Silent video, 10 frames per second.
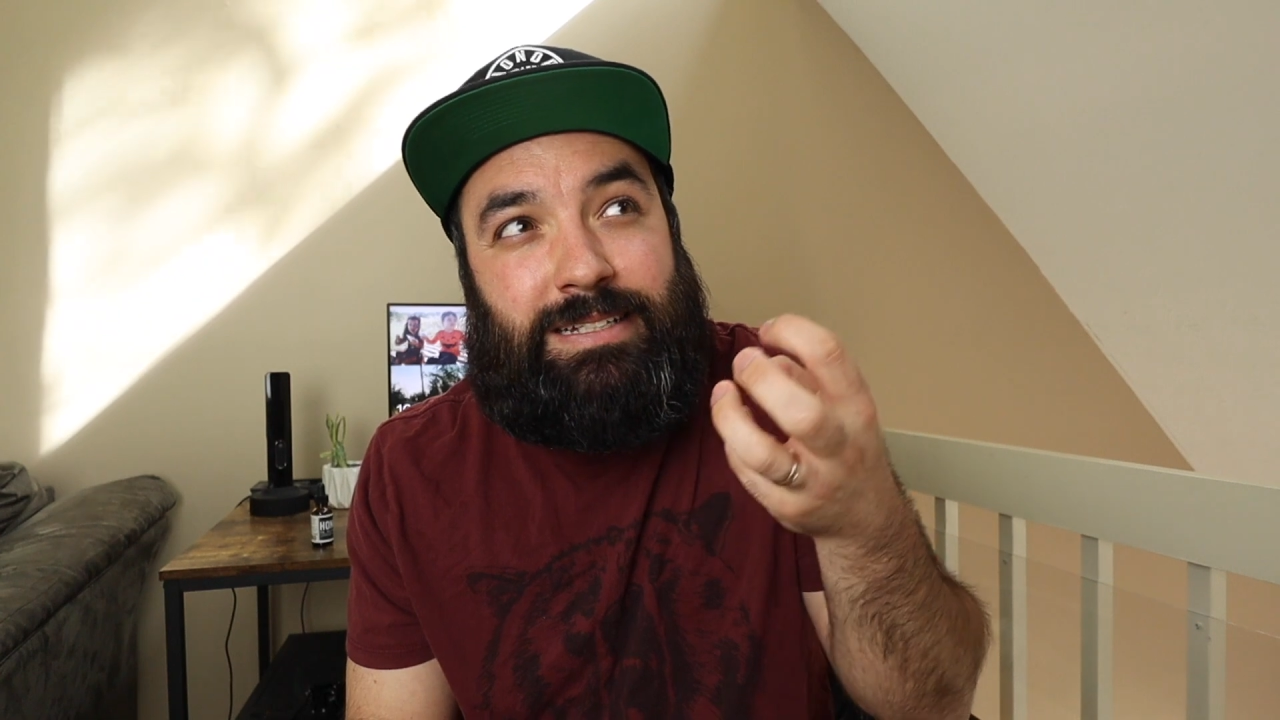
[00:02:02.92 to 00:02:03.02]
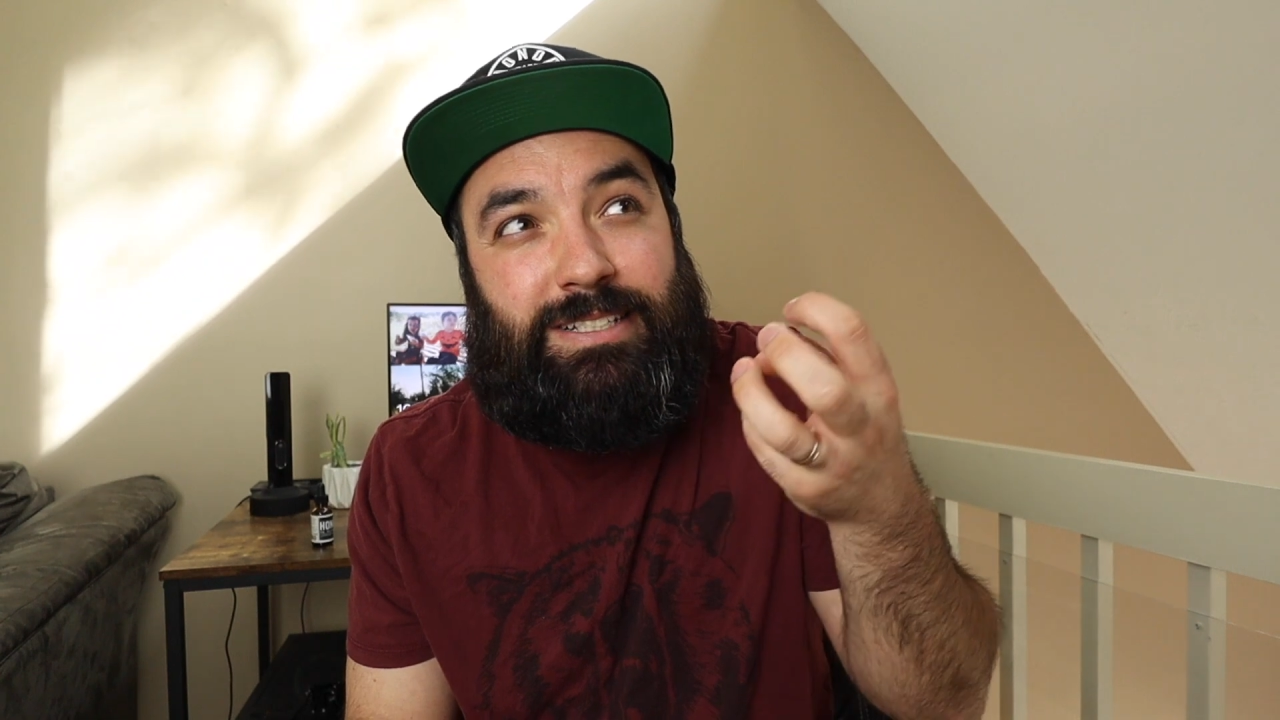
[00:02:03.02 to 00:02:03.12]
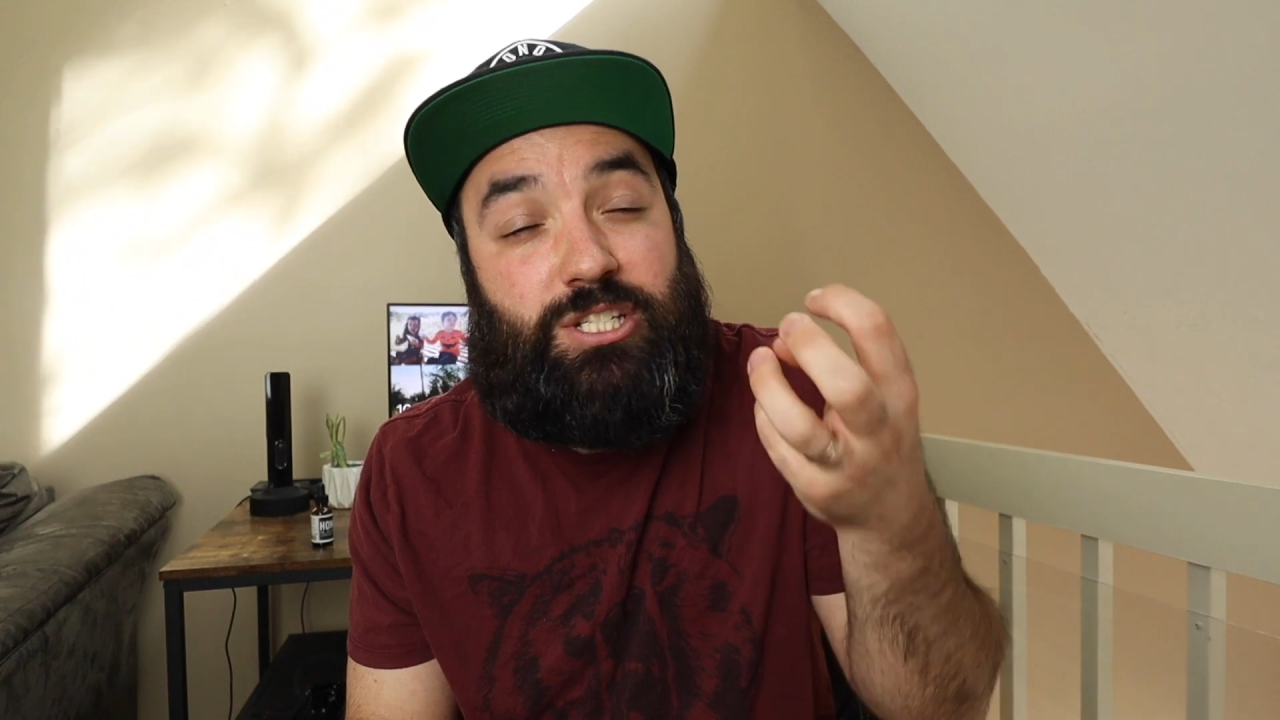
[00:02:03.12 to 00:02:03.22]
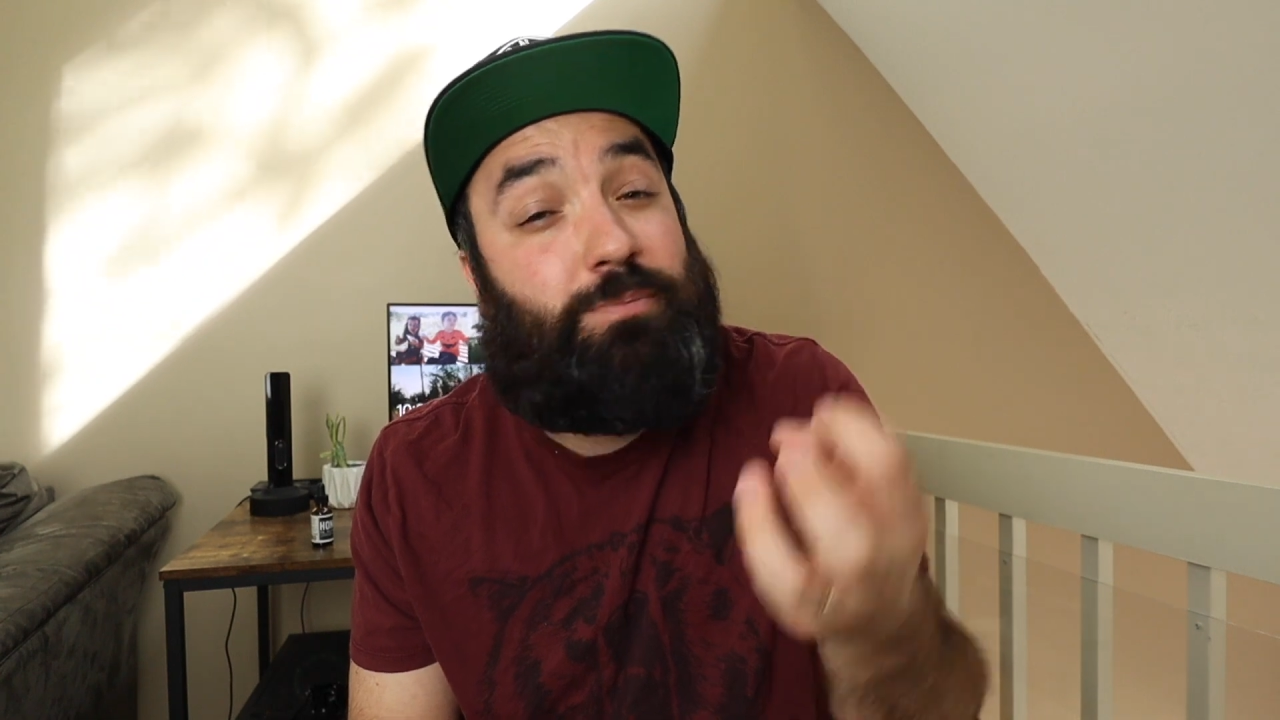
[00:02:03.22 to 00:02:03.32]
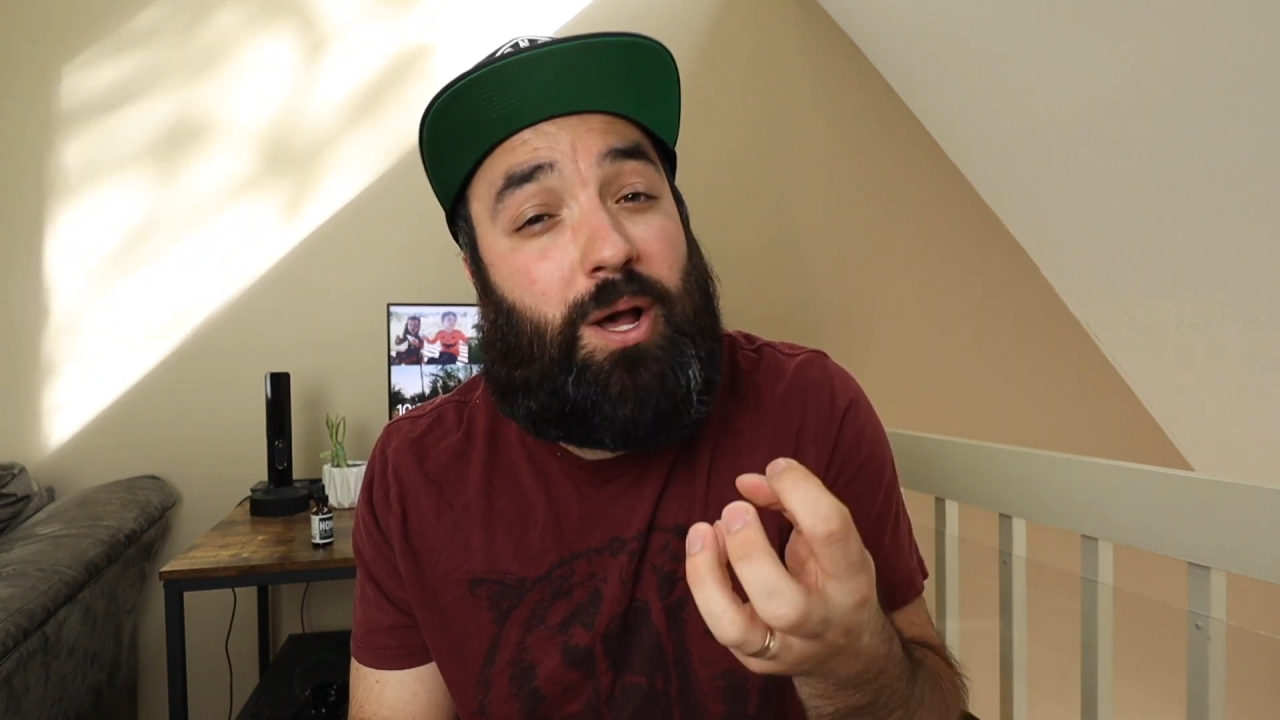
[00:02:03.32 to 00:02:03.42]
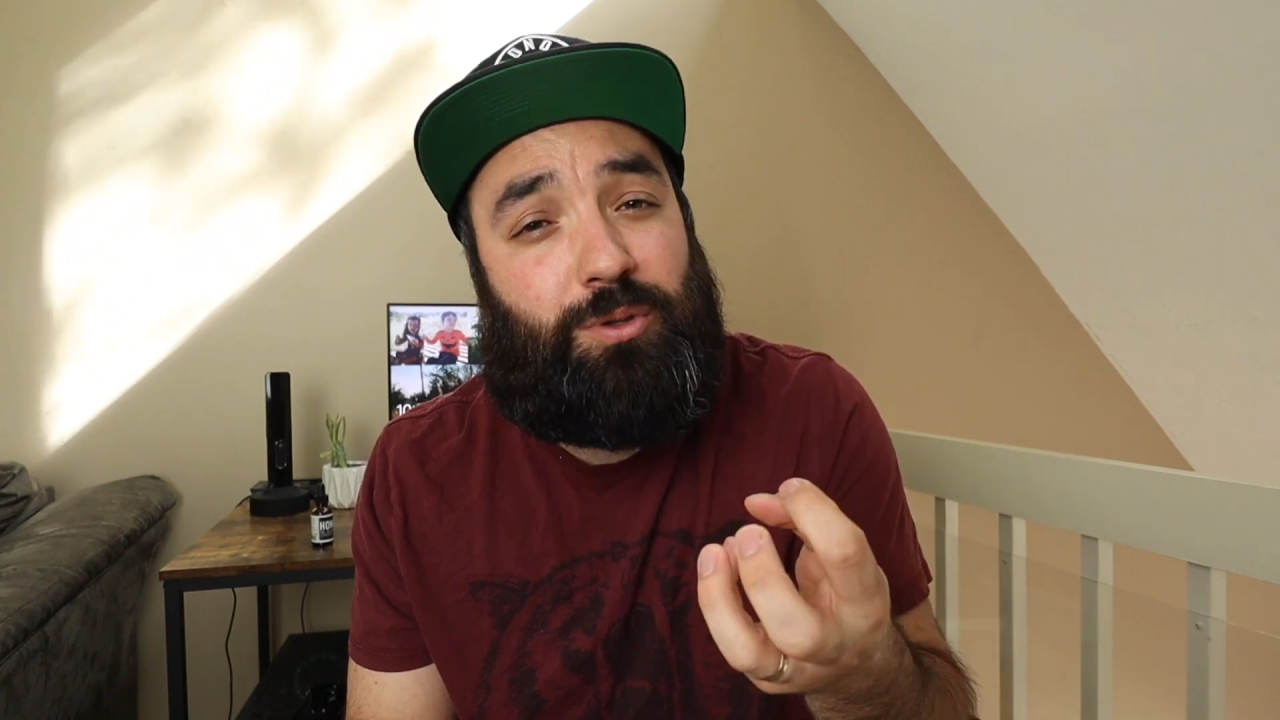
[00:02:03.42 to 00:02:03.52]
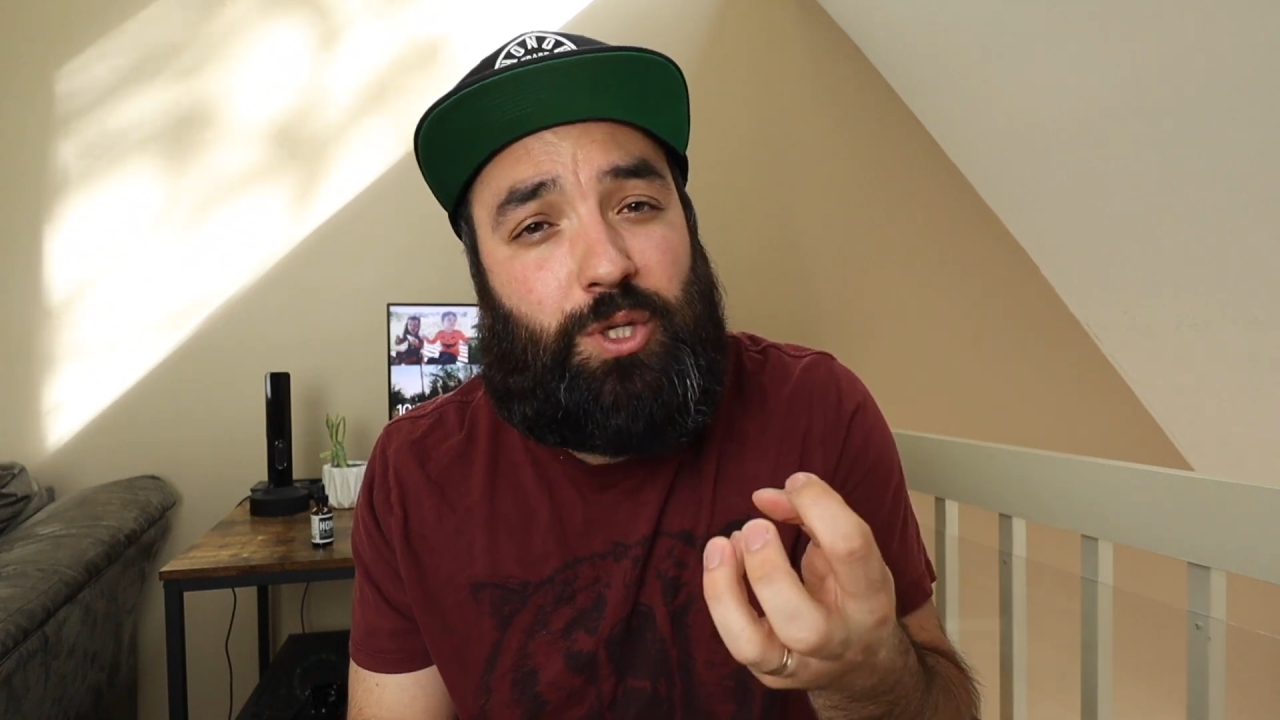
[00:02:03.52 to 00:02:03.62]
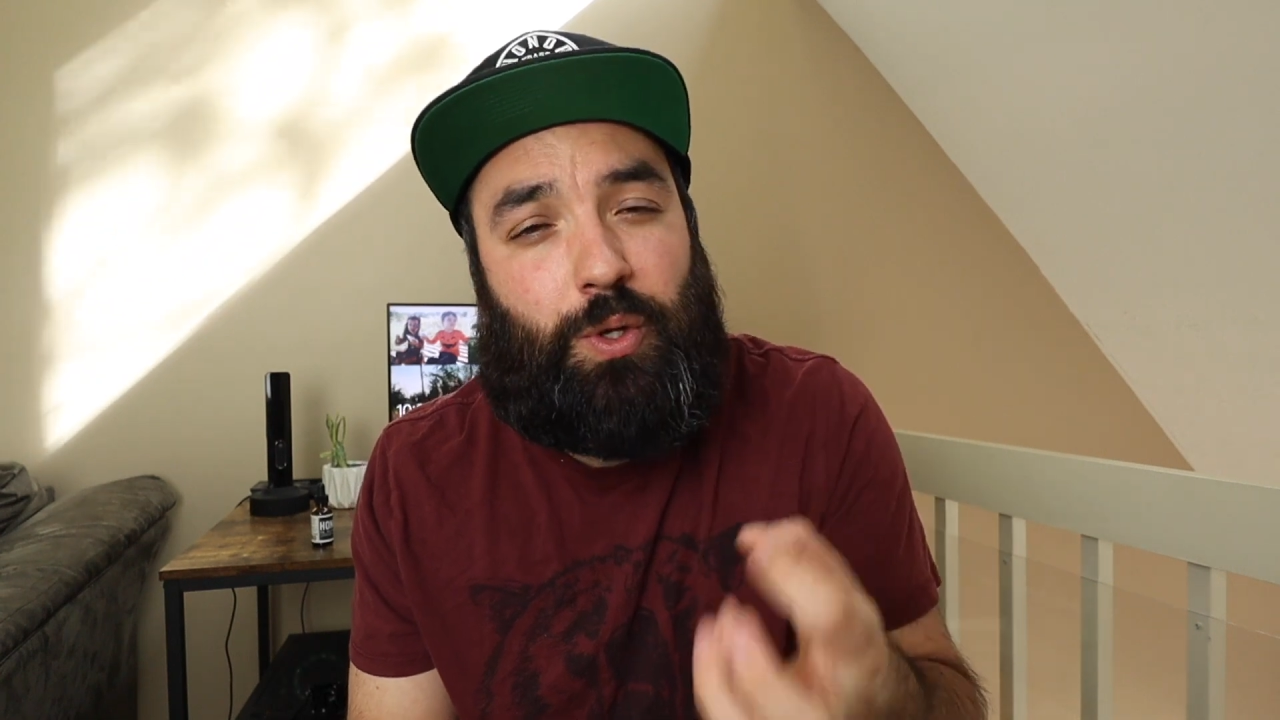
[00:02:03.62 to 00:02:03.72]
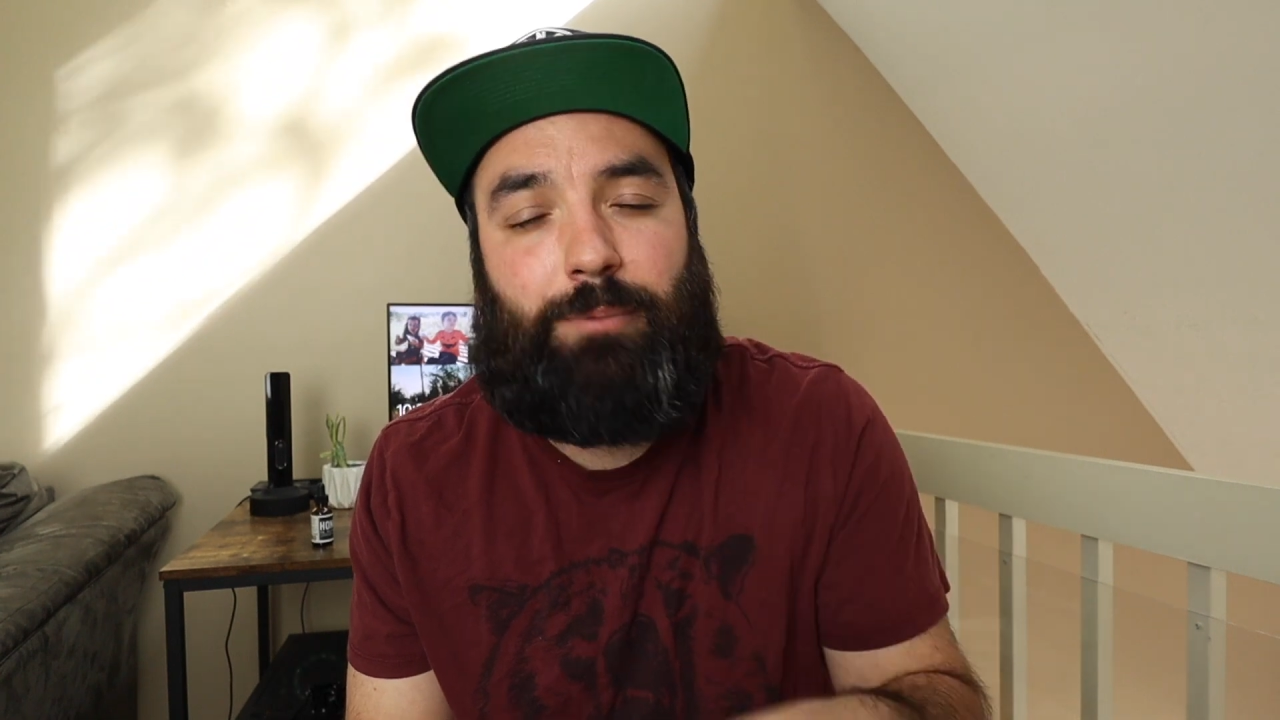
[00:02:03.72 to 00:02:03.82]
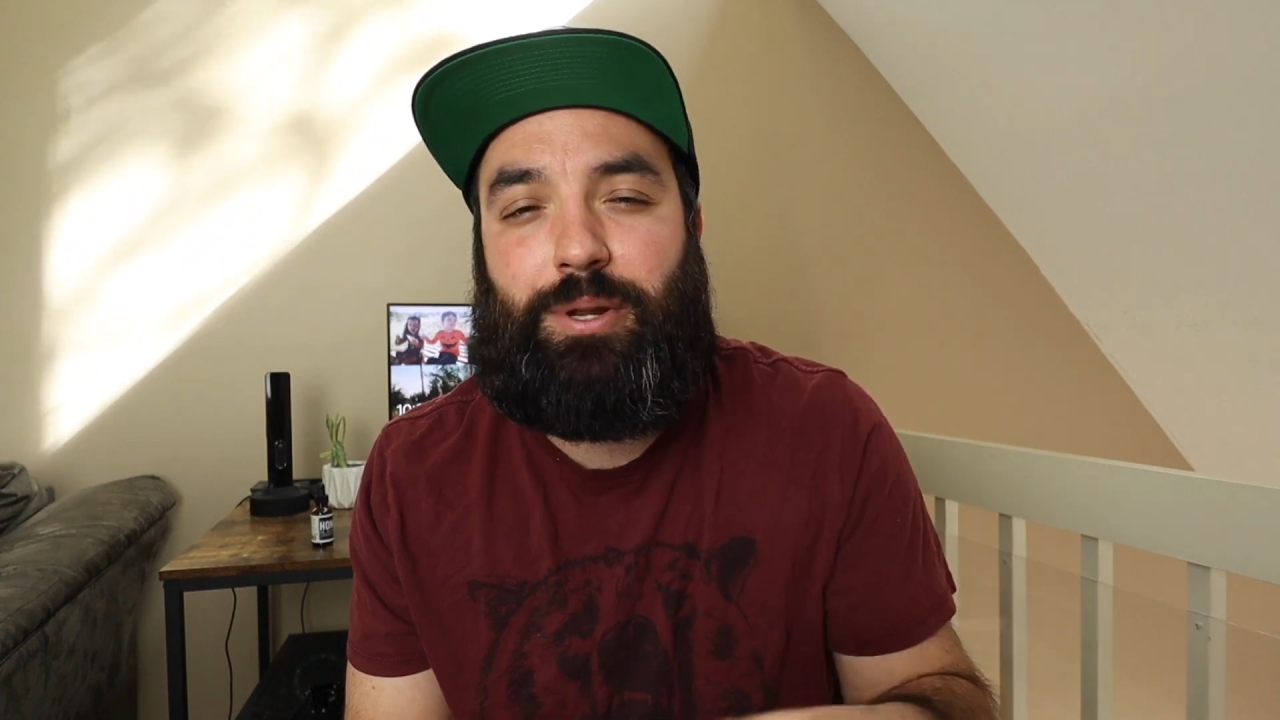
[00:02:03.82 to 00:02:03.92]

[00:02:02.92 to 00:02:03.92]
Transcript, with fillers: smell to it,